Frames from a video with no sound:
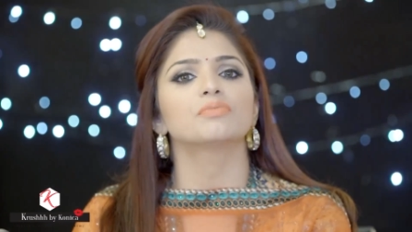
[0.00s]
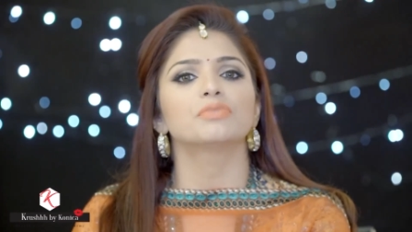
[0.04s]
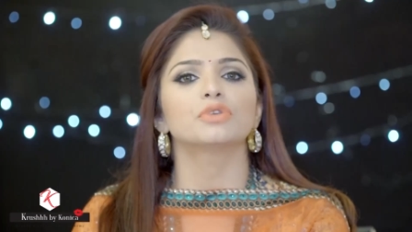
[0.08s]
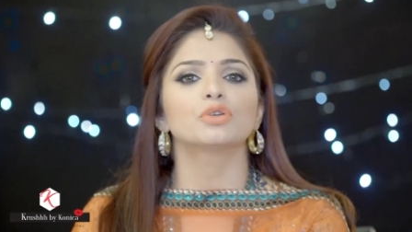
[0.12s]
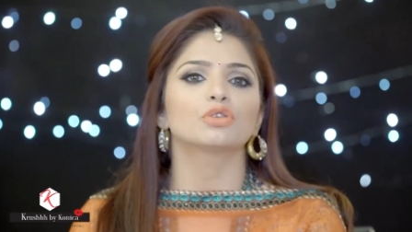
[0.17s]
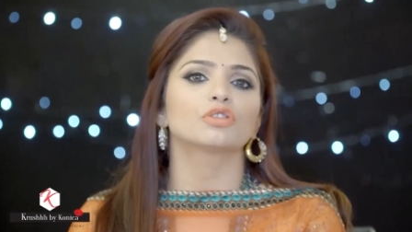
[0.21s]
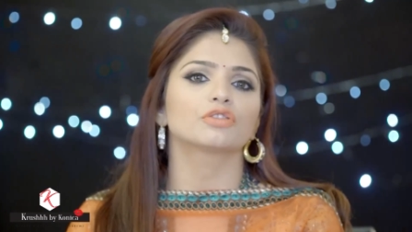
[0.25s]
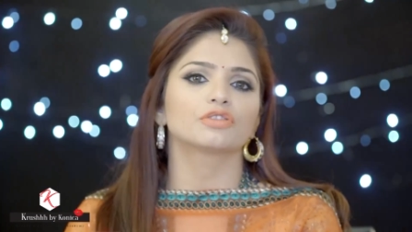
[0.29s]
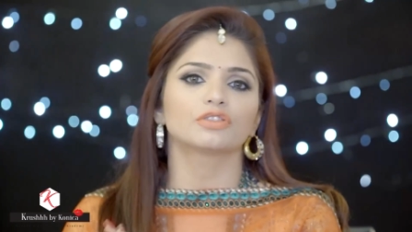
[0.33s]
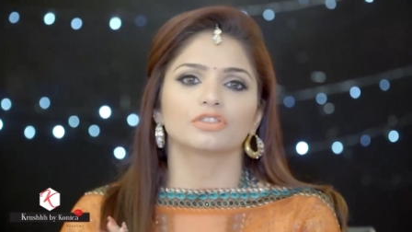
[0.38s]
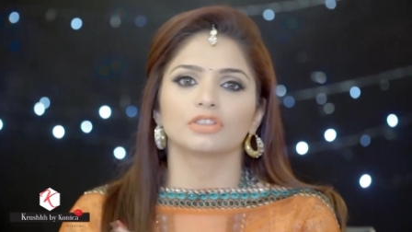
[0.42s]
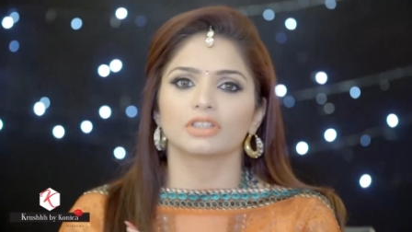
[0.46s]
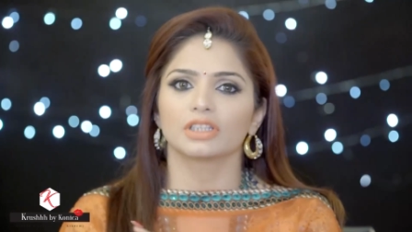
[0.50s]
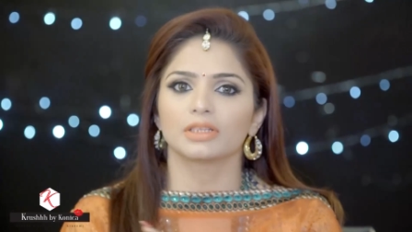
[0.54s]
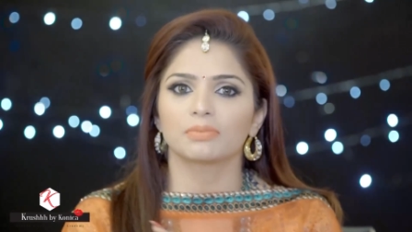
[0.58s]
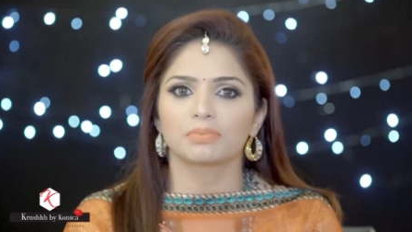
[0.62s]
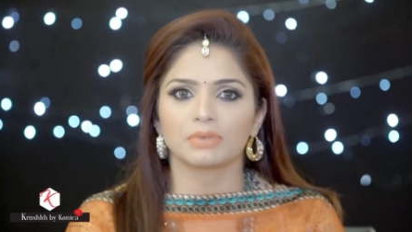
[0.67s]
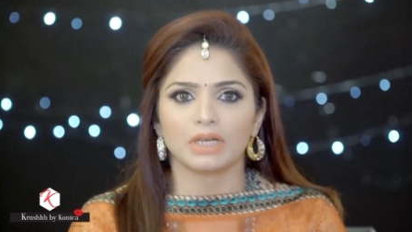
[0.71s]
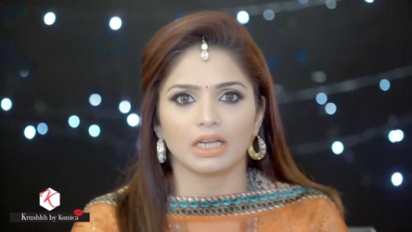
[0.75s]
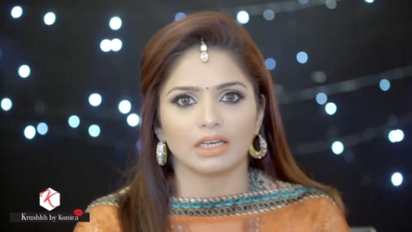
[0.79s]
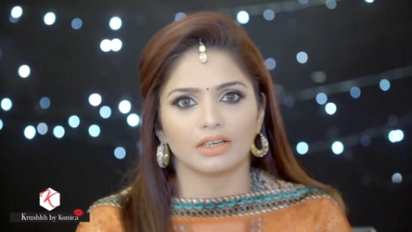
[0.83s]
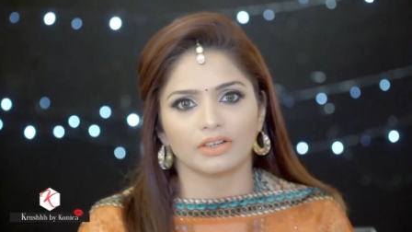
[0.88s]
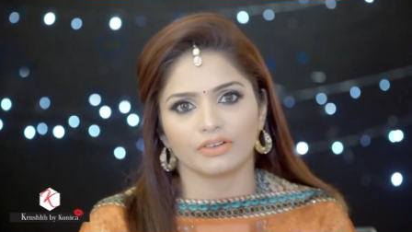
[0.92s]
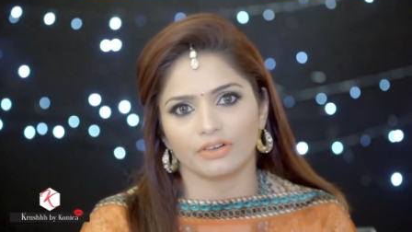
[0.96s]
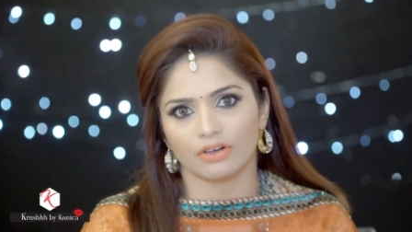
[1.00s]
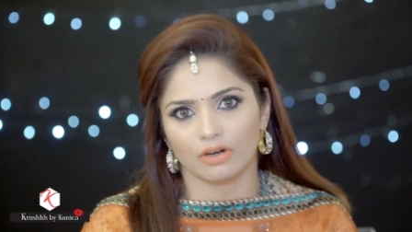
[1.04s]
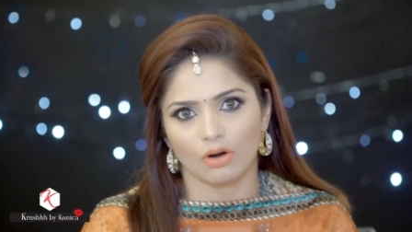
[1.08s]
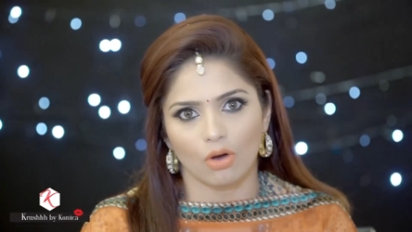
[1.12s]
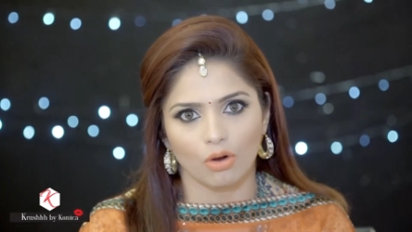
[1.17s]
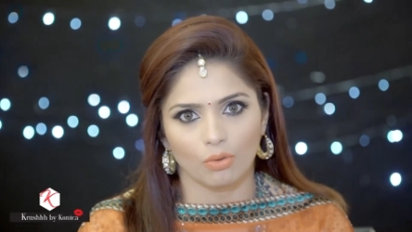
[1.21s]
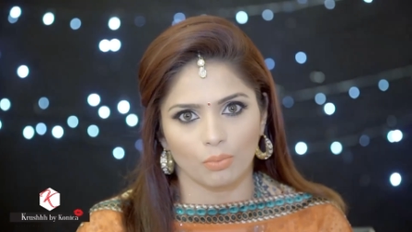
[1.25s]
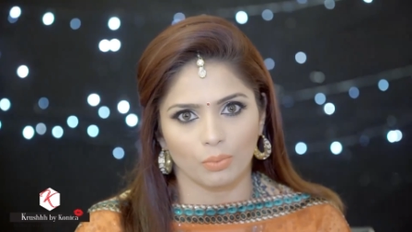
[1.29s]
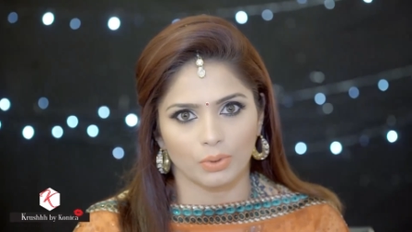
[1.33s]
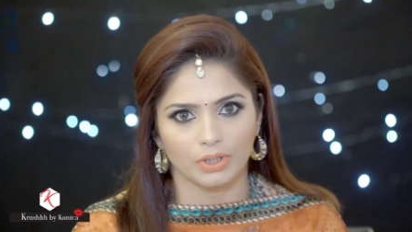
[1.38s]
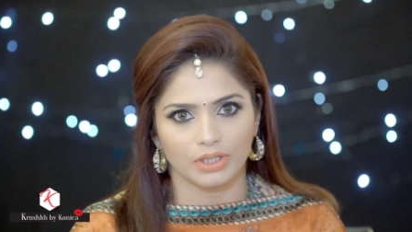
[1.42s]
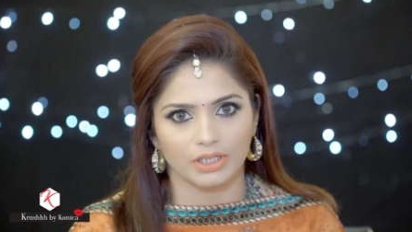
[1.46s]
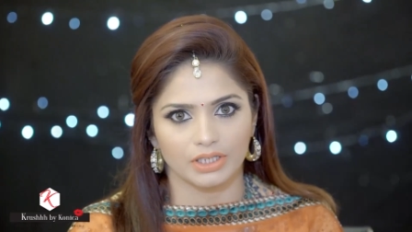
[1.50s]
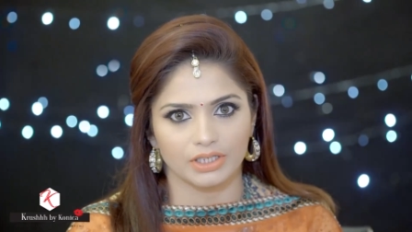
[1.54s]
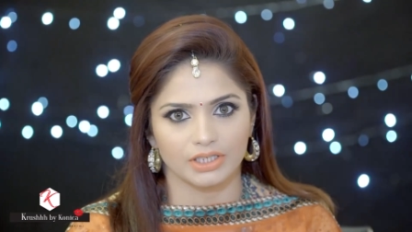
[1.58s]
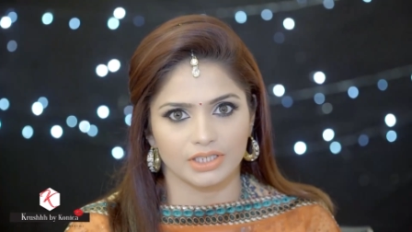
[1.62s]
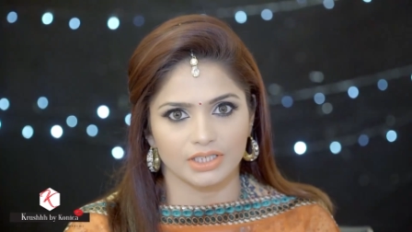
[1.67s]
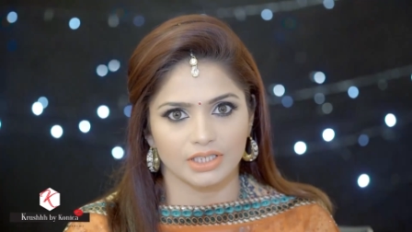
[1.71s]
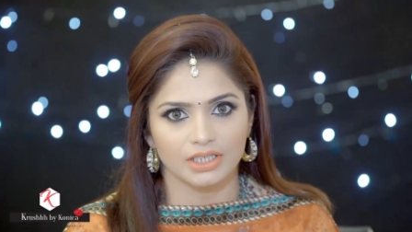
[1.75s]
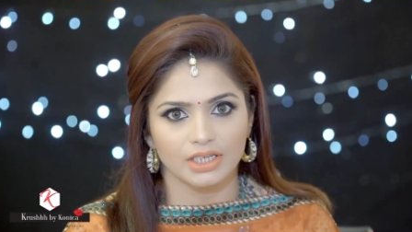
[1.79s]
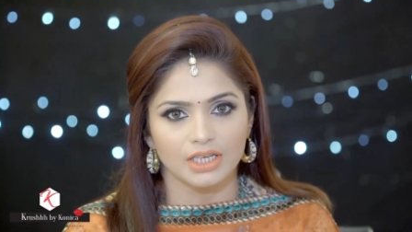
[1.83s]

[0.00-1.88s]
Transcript: beautiful lip color along with it.